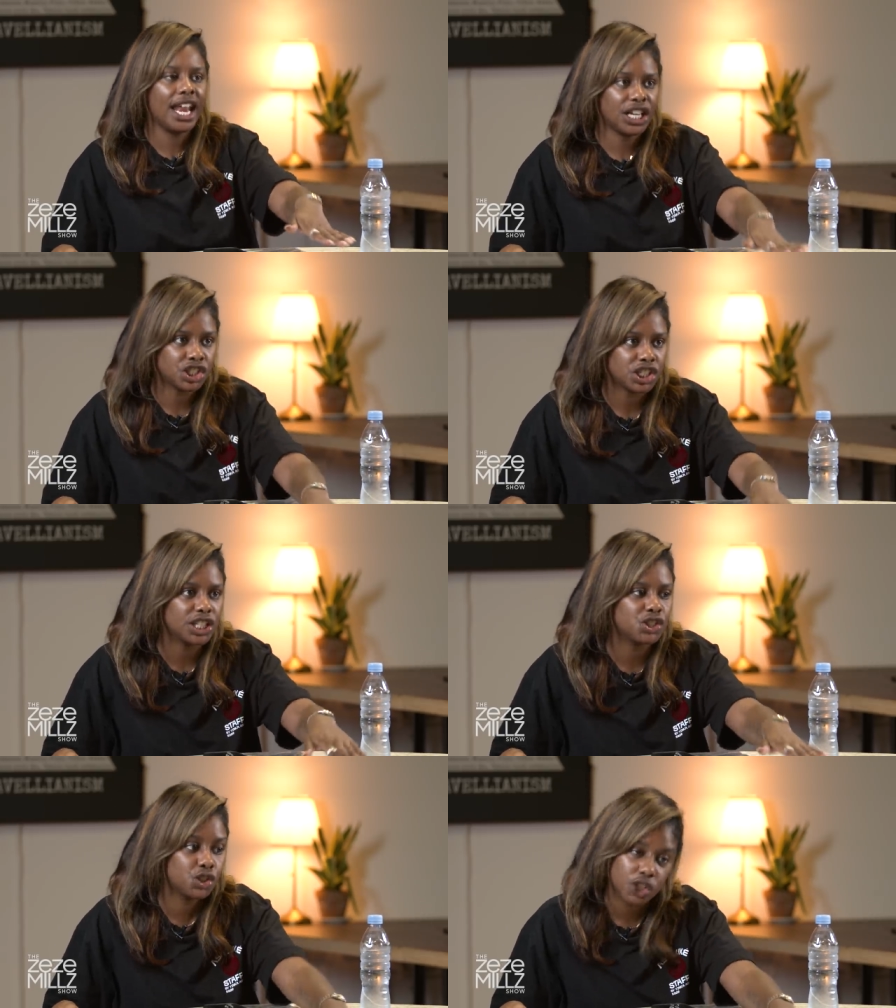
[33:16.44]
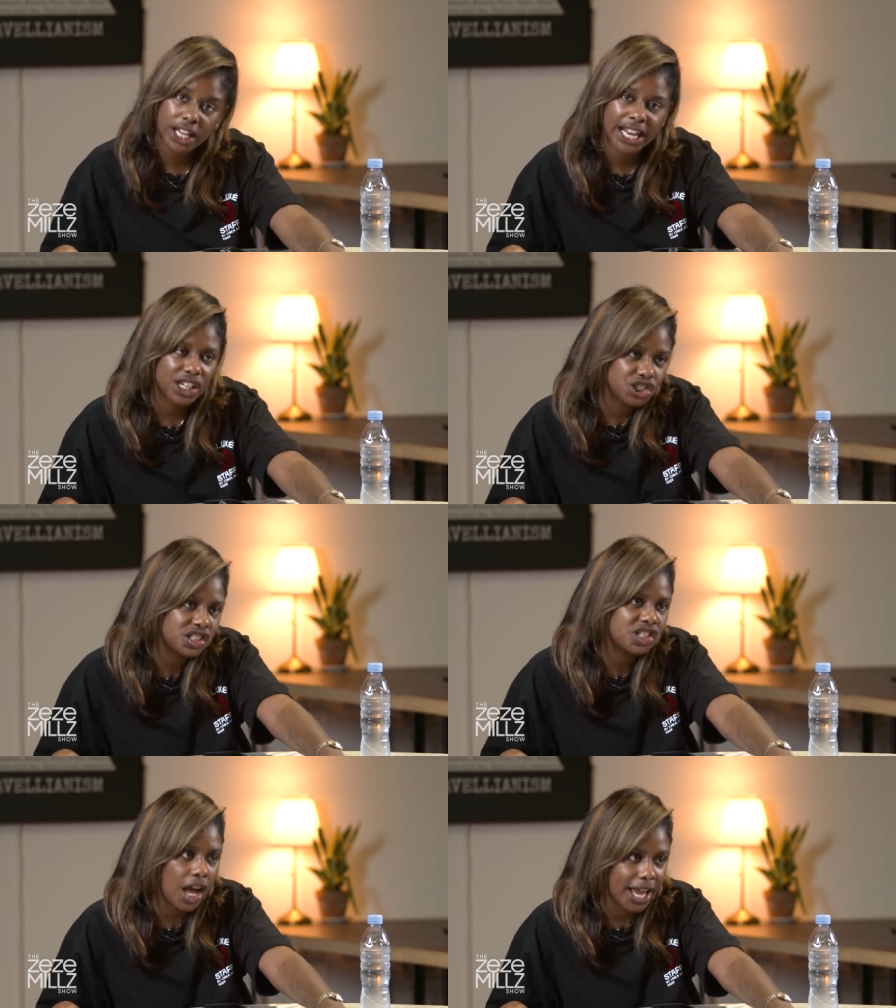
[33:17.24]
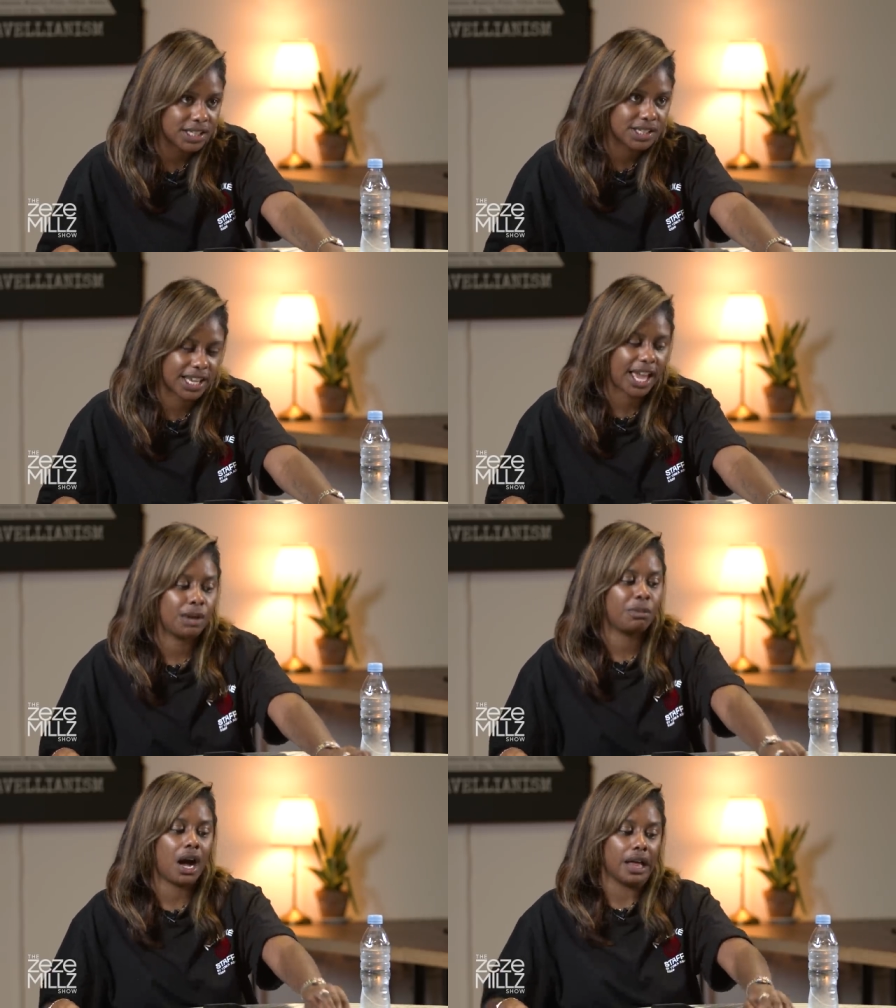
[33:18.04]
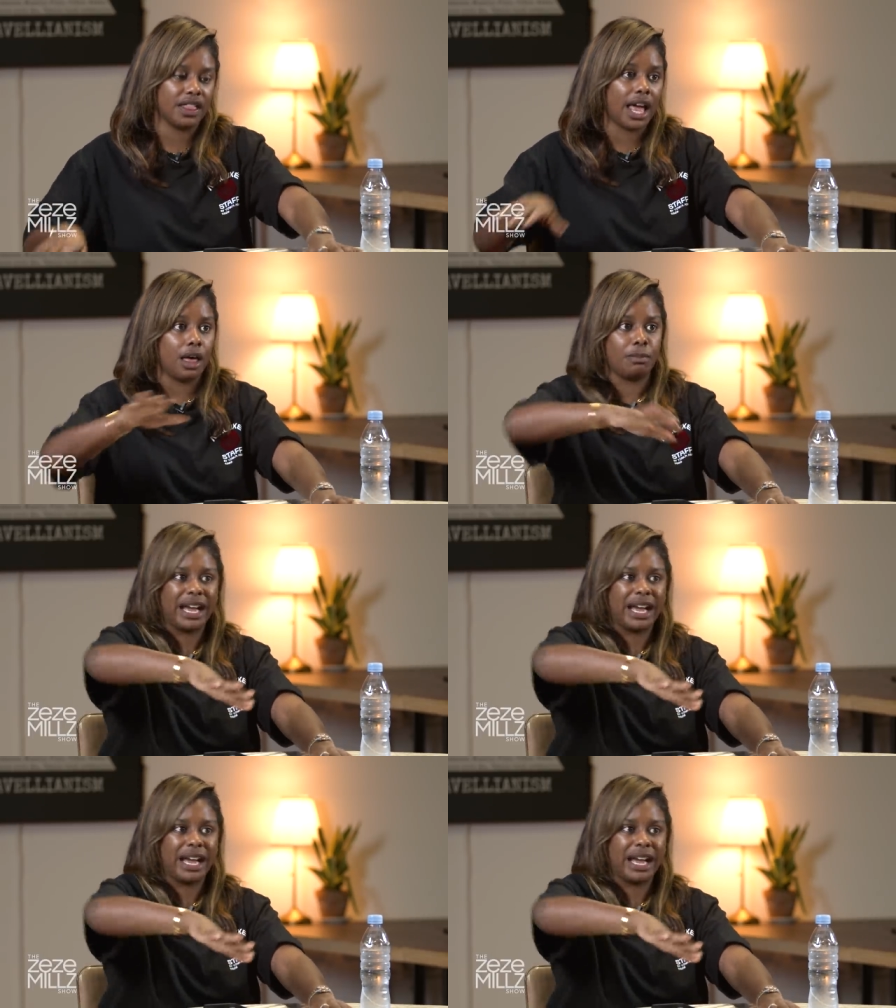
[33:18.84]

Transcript: Enish is Enish is nice, okay, but uh,